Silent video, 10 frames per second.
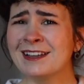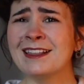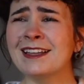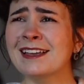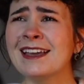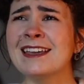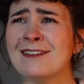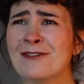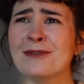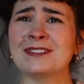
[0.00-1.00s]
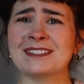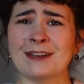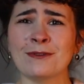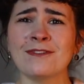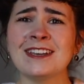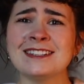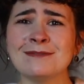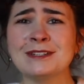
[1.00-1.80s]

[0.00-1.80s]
Like, even though it's south facing,